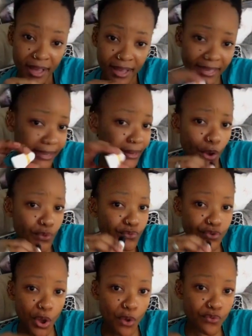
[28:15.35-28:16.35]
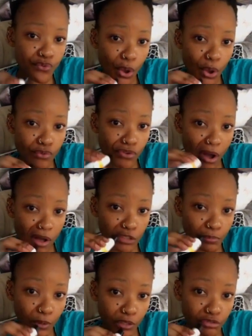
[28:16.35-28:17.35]
He don't know no
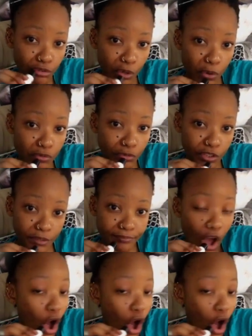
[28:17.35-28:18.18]
gospel truth.